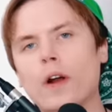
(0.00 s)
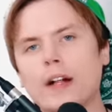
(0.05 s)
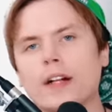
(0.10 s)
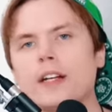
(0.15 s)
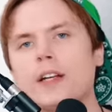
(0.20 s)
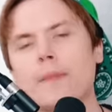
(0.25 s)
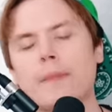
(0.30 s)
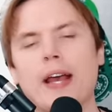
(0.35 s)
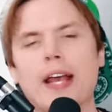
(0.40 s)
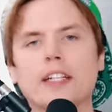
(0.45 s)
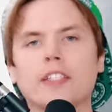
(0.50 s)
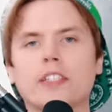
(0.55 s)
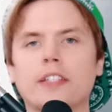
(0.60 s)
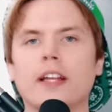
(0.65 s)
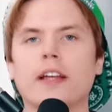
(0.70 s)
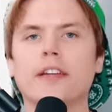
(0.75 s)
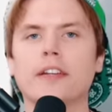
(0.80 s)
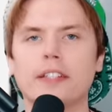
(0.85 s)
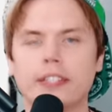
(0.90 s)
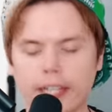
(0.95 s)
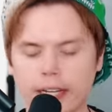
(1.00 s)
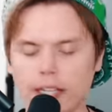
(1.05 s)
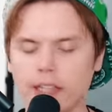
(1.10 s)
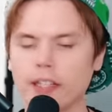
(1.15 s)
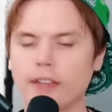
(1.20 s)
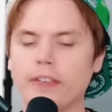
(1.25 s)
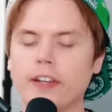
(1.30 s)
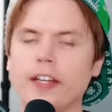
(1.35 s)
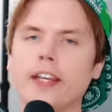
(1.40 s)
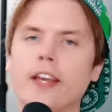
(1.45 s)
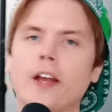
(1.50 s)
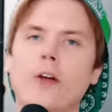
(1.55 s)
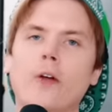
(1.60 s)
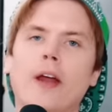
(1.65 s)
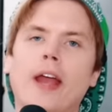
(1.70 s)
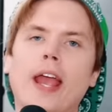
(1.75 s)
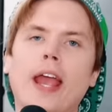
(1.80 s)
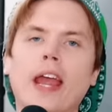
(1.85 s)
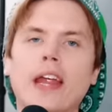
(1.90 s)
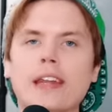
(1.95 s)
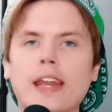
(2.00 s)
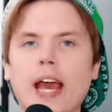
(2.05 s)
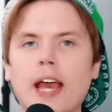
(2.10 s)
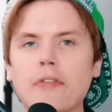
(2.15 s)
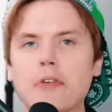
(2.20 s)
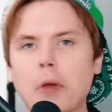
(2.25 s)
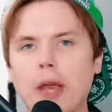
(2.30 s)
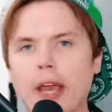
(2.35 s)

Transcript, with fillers: Welcome back to another daily video, and have